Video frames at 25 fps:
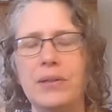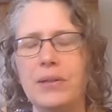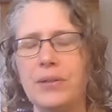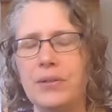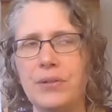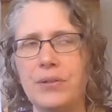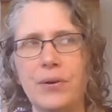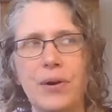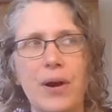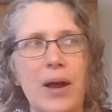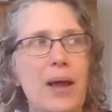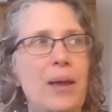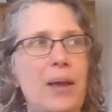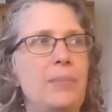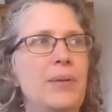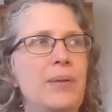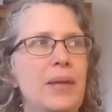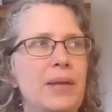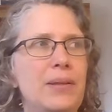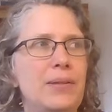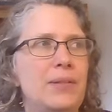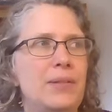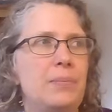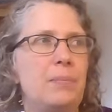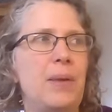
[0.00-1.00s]
described
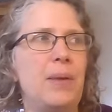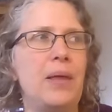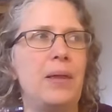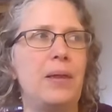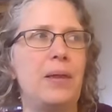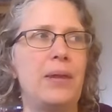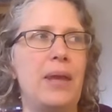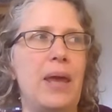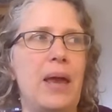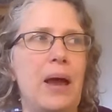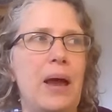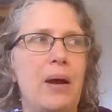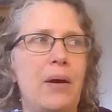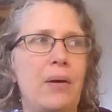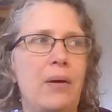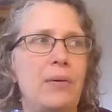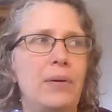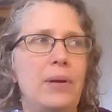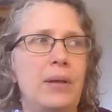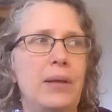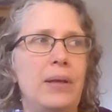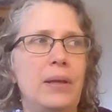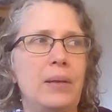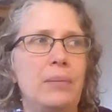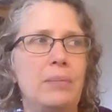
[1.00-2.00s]
and spelled
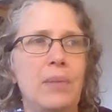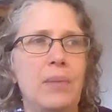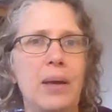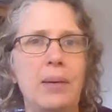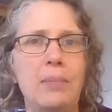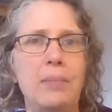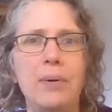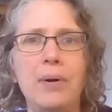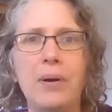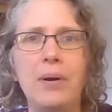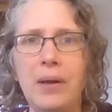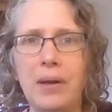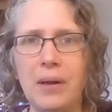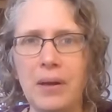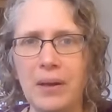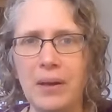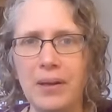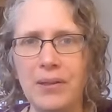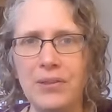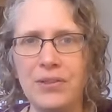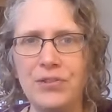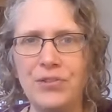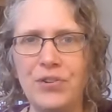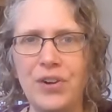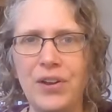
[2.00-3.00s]
out in my book,
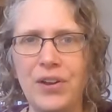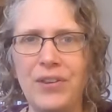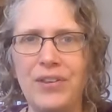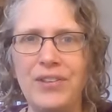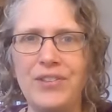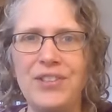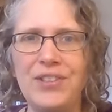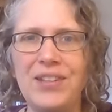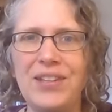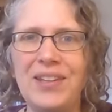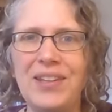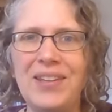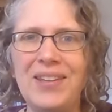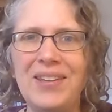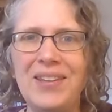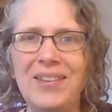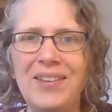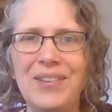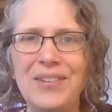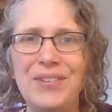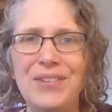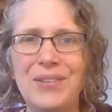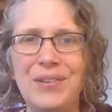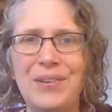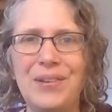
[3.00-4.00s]
Astrology
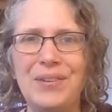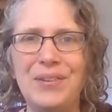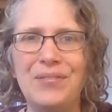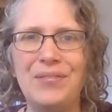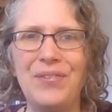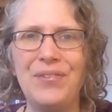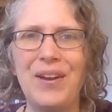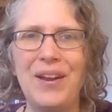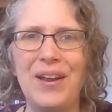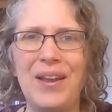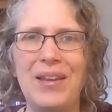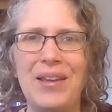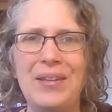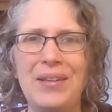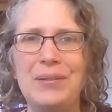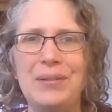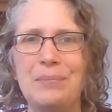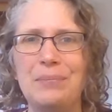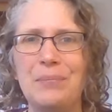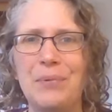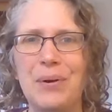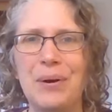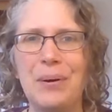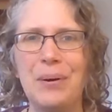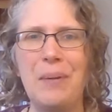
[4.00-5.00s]
Heals. You can find
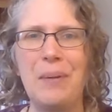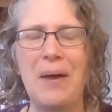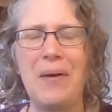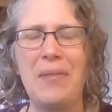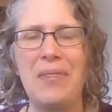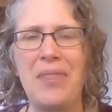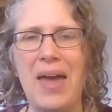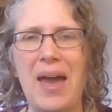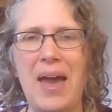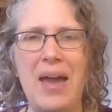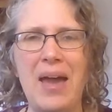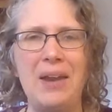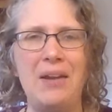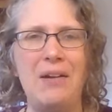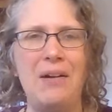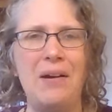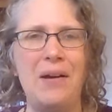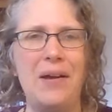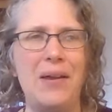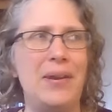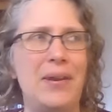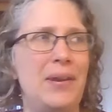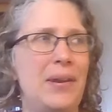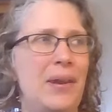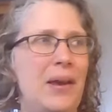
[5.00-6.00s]
more about that
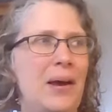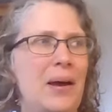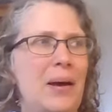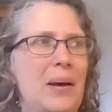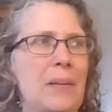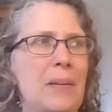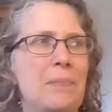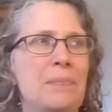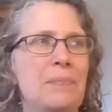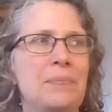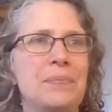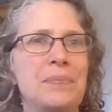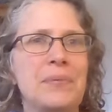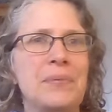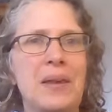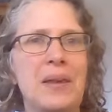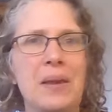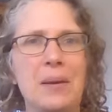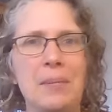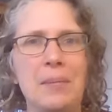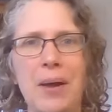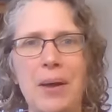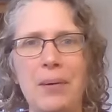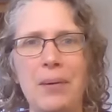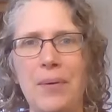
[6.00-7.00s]
on um,
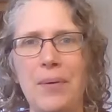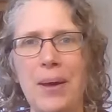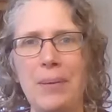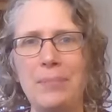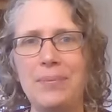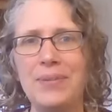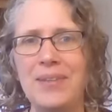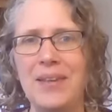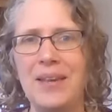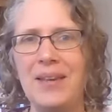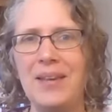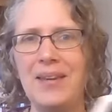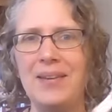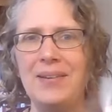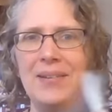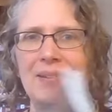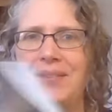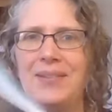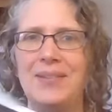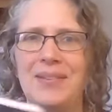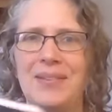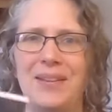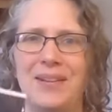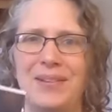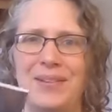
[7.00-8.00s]
my website.
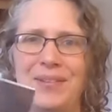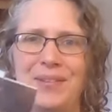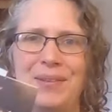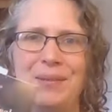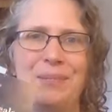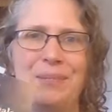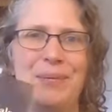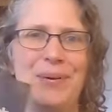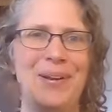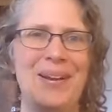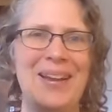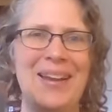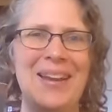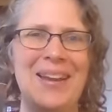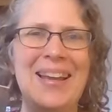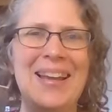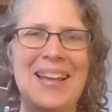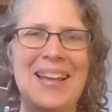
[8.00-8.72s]
Here's here's the book.